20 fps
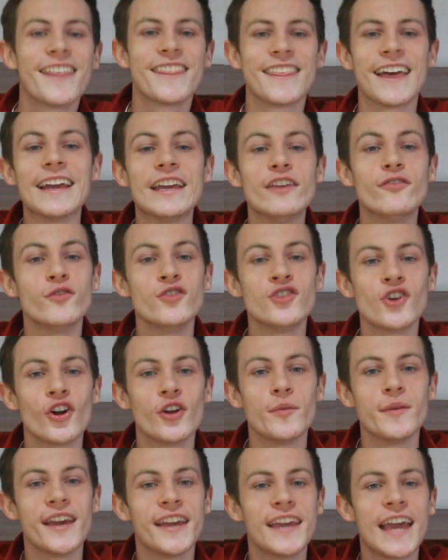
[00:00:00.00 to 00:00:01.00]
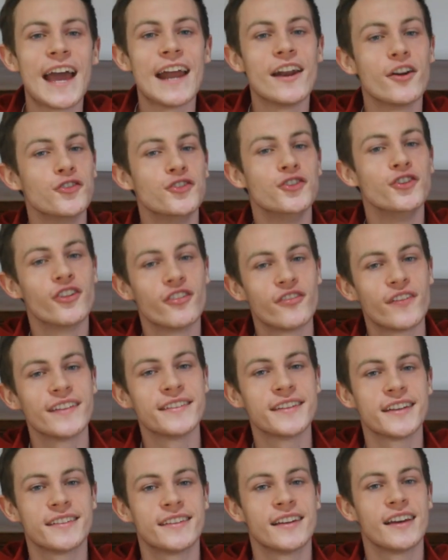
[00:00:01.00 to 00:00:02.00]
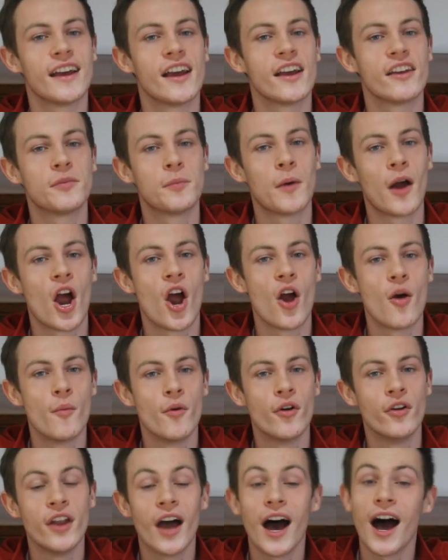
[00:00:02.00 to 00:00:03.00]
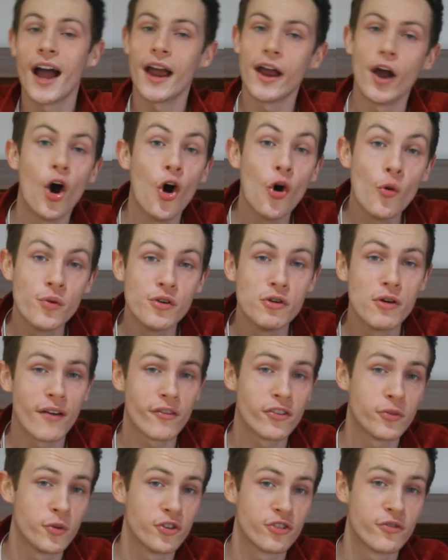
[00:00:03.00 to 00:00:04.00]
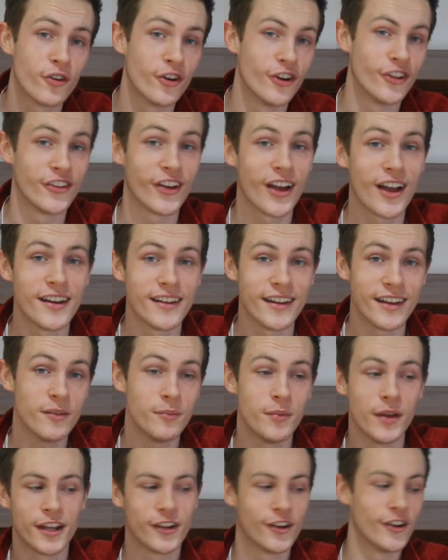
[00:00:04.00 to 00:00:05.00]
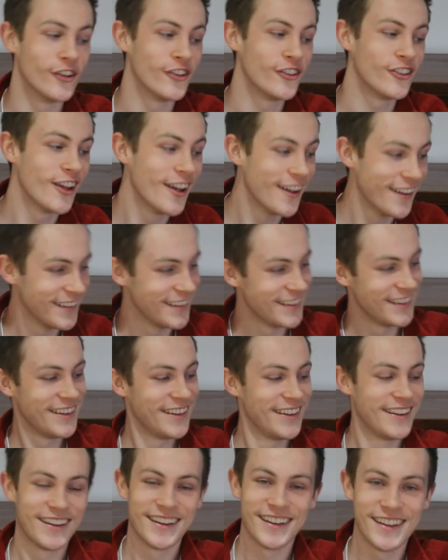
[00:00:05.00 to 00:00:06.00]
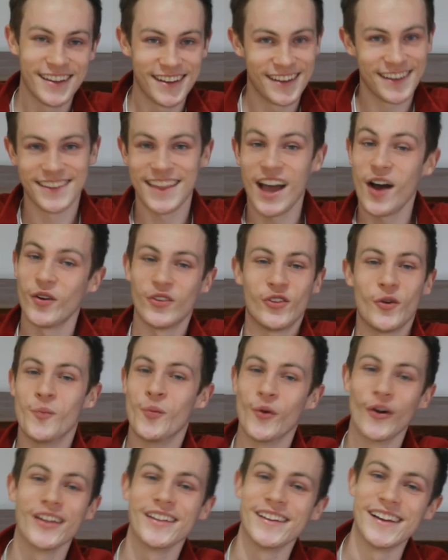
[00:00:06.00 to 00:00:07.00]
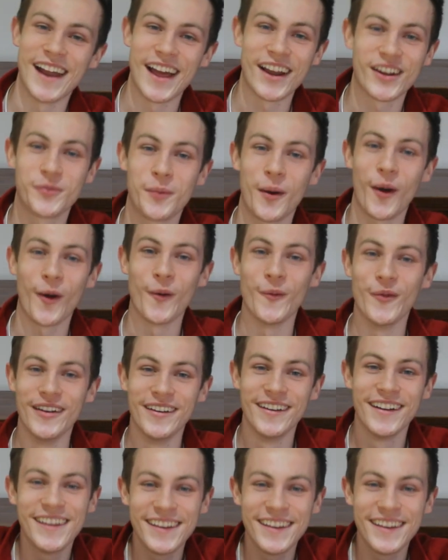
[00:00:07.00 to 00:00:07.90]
Thank you for joining me again on another fantastic experiment. I hope you have as much fun as I did because that was a brilliant experiment.